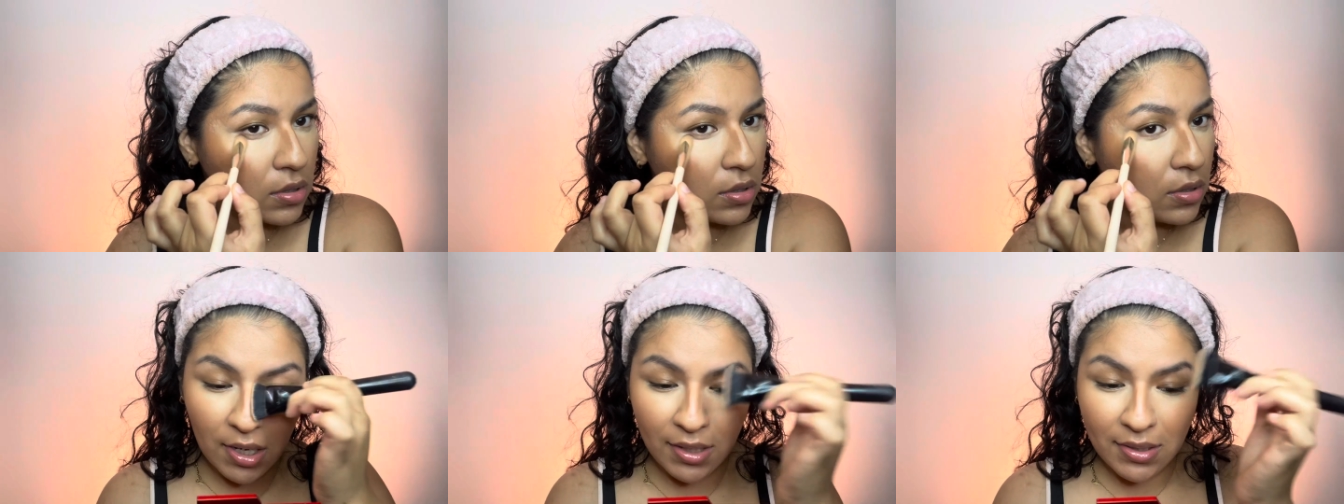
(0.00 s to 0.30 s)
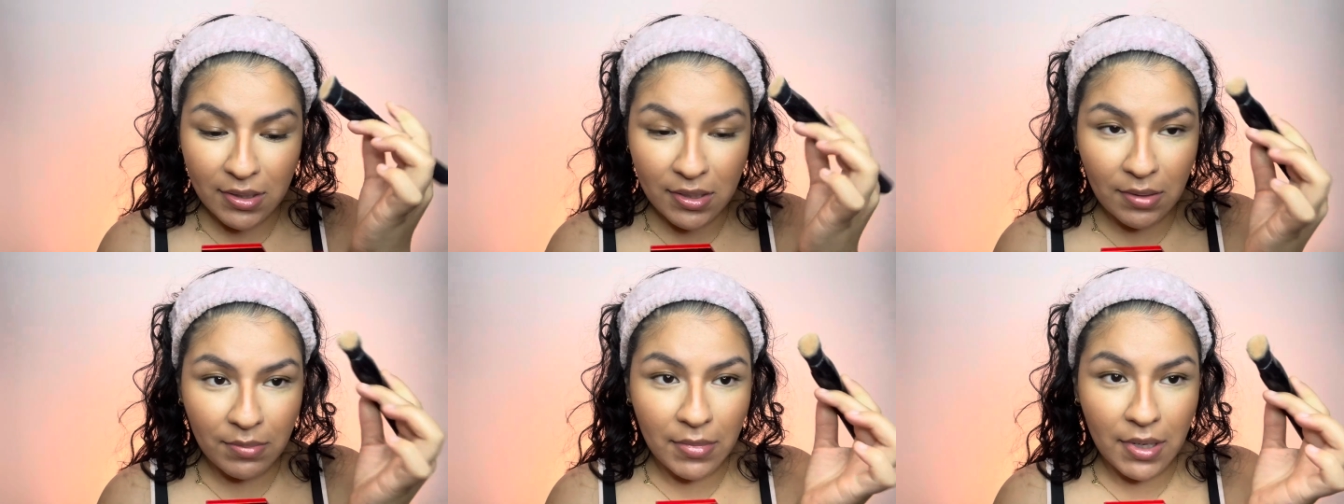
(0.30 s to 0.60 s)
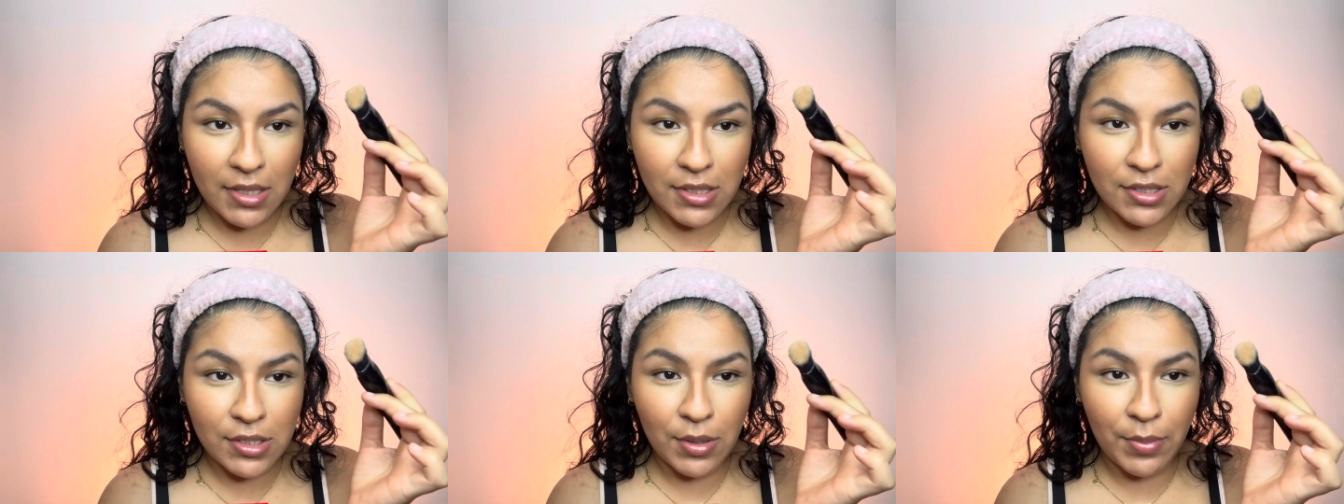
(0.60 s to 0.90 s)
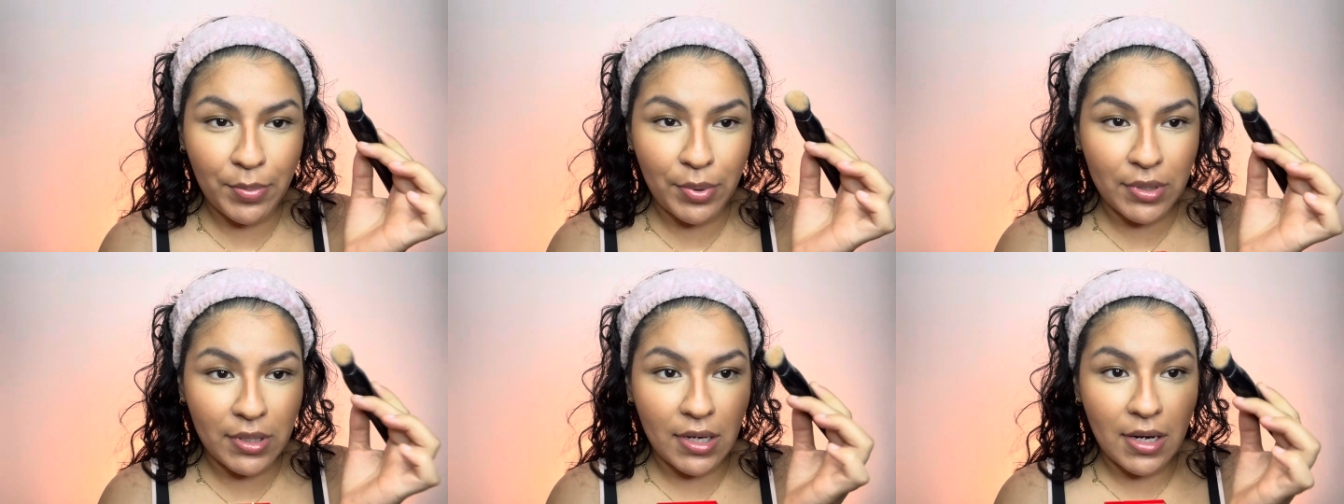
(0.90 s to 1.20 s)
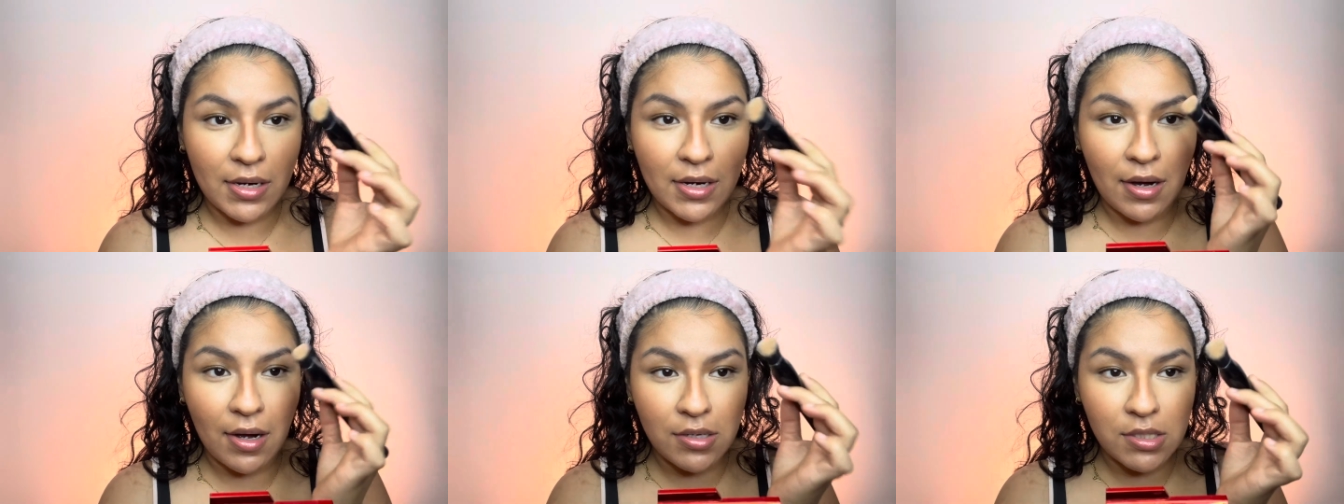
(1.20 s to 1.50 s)
I didn't mean to put
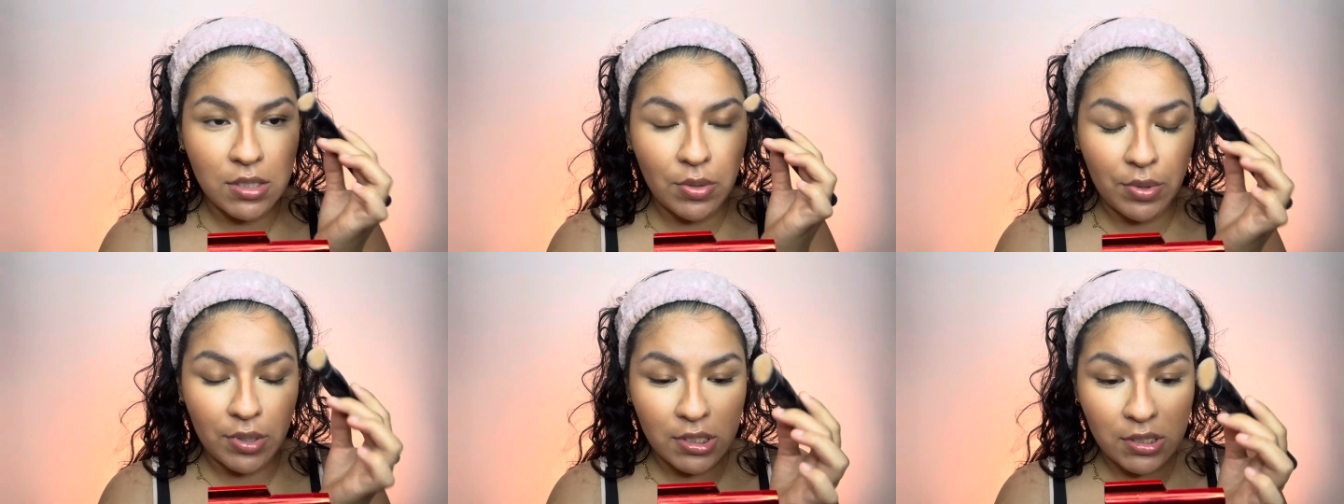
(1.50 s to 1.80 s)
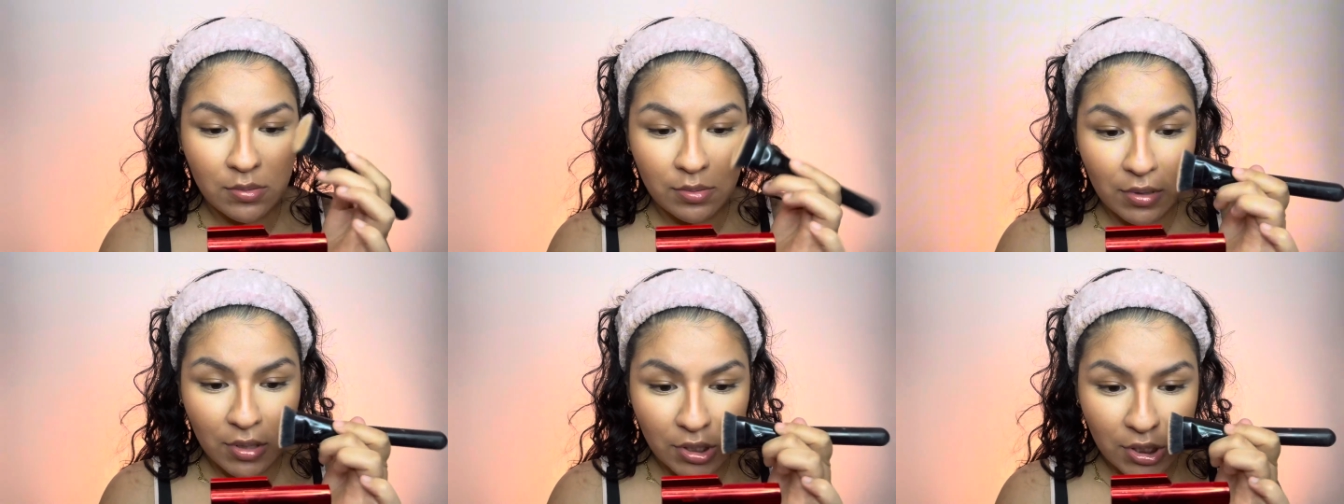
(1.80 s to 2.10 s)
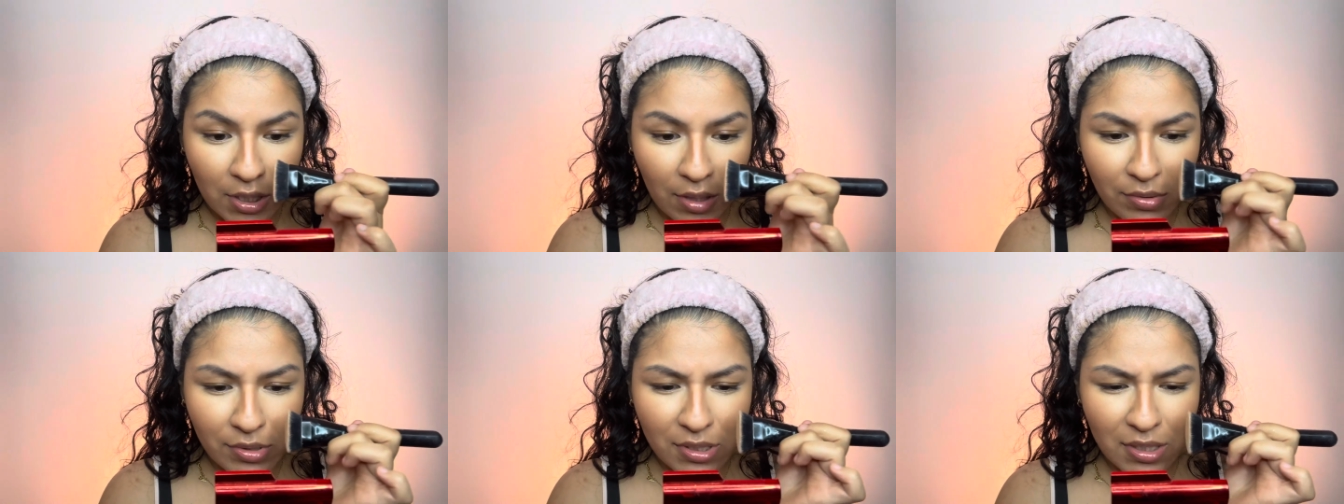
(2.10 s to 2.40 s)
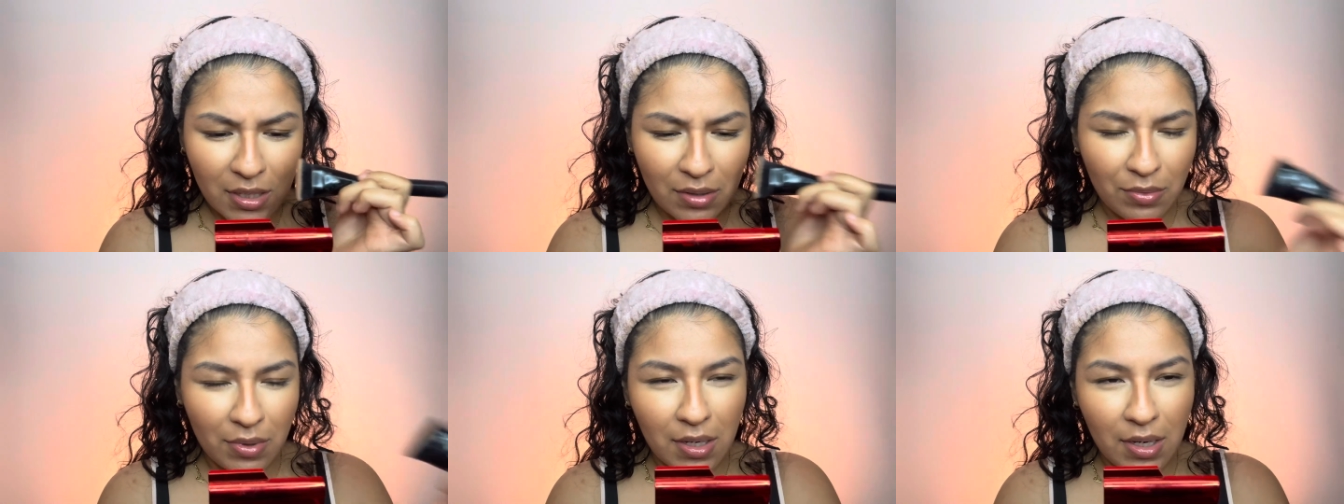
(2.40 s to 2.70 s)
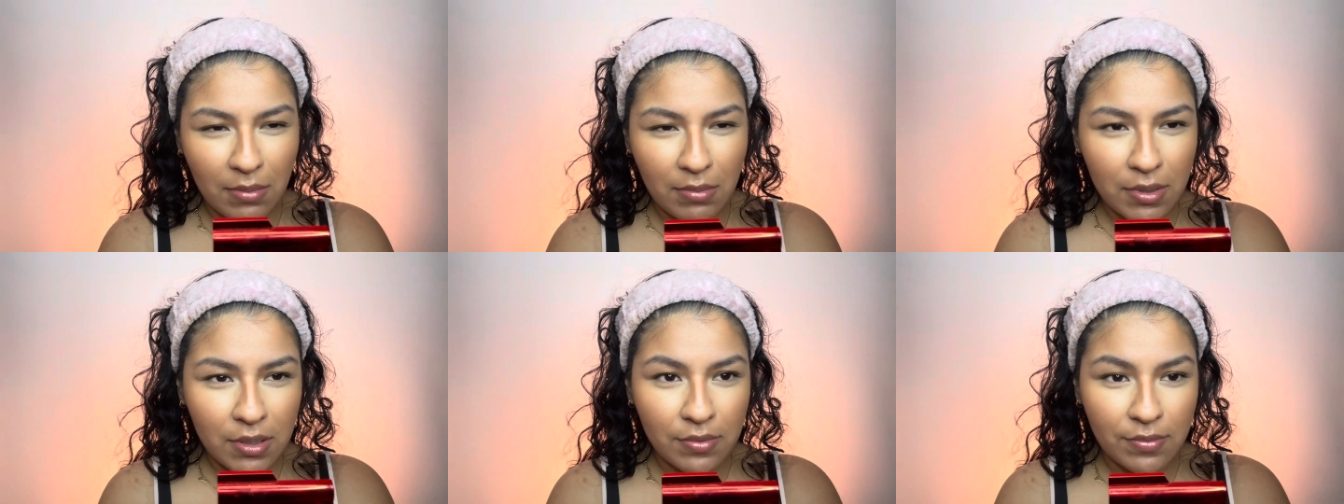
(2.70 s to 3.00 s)
that contour with this brush. I was like, wait,
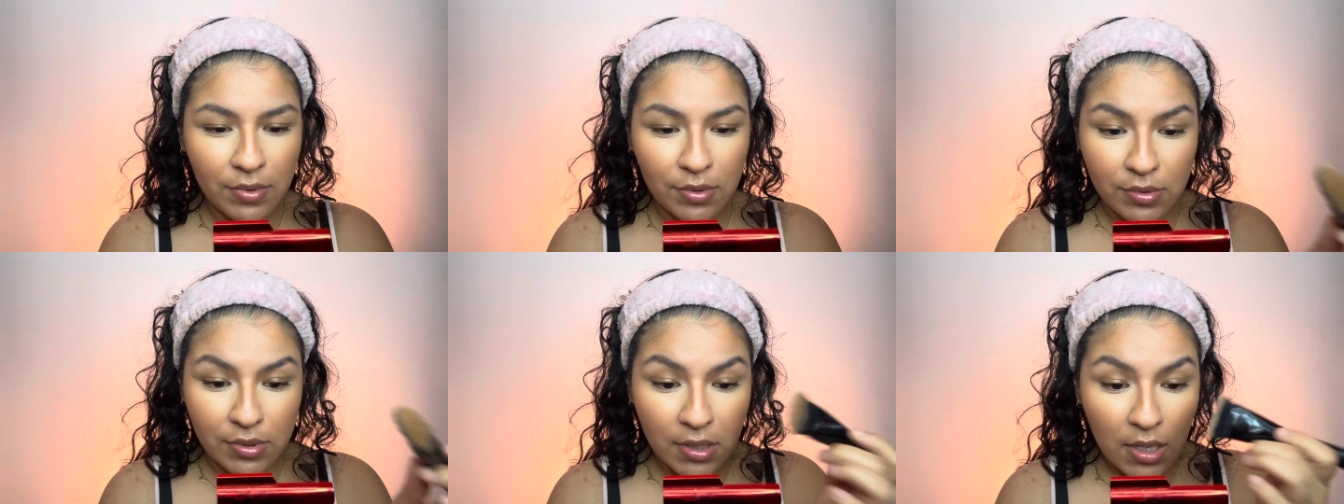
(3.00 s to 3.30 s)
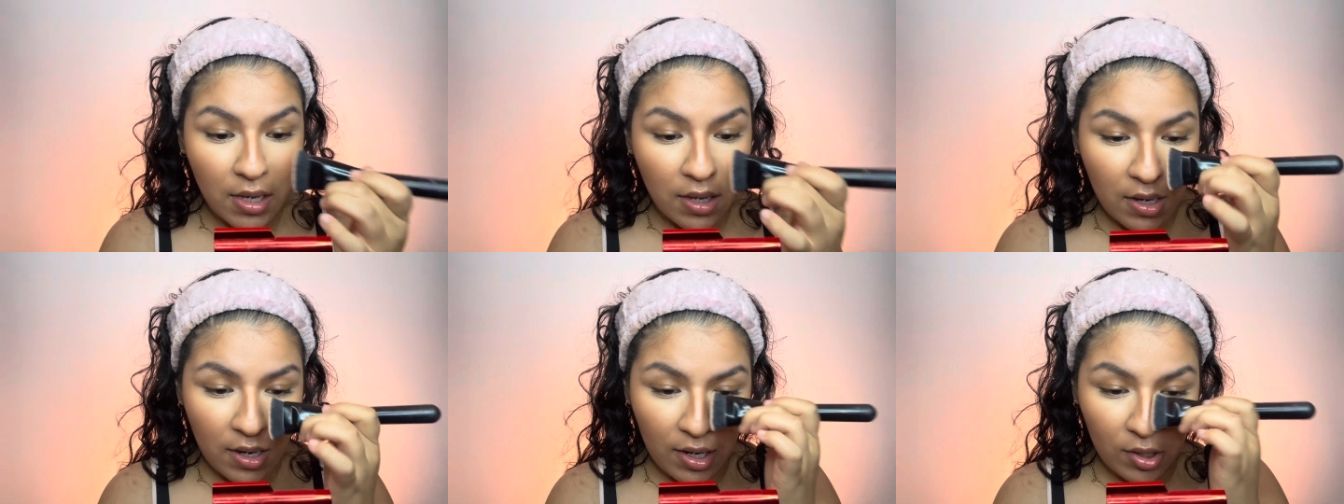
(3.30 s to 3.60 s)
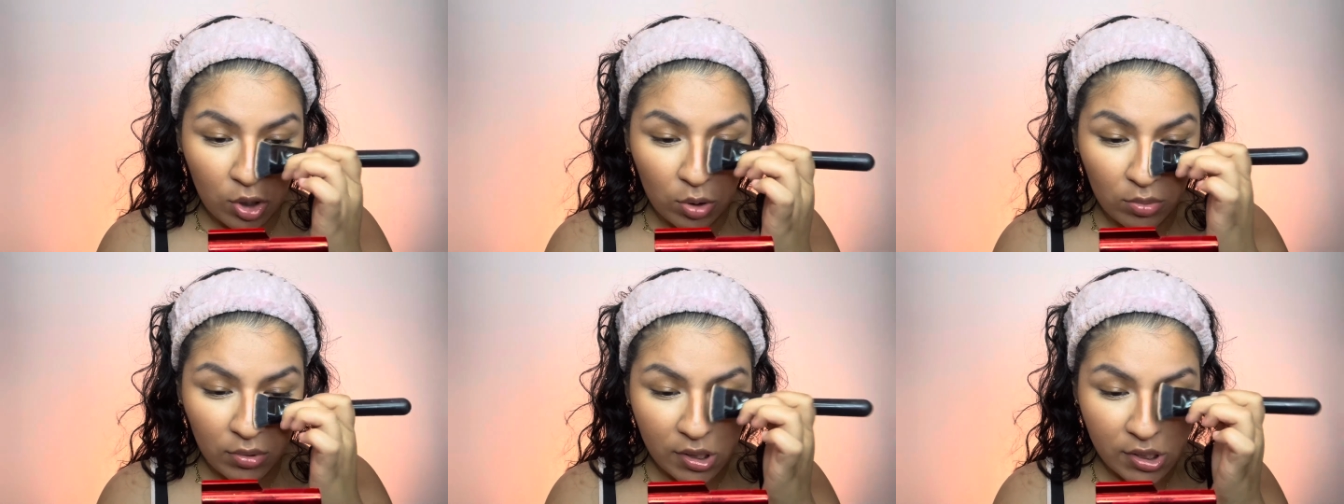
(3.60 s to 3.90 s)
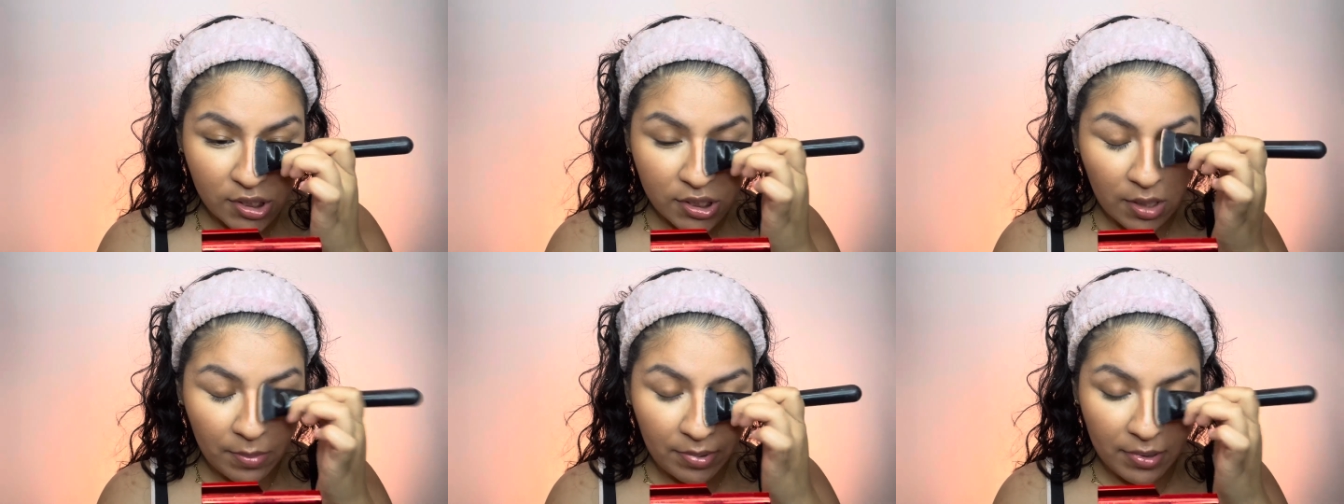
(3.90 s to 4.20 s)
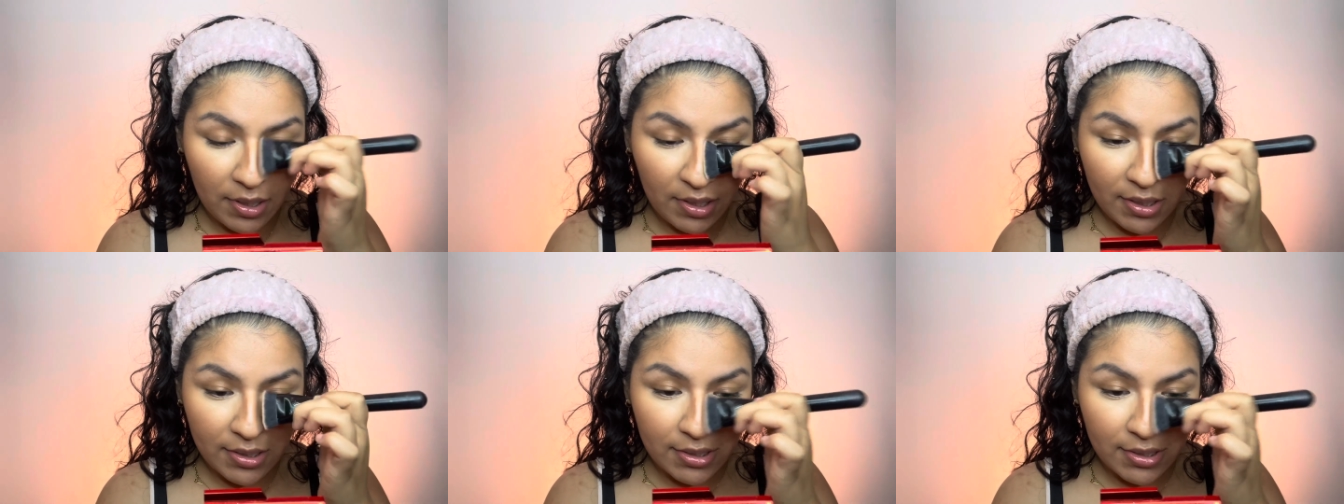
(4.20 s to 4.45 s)
I'm confused. I normally just apply it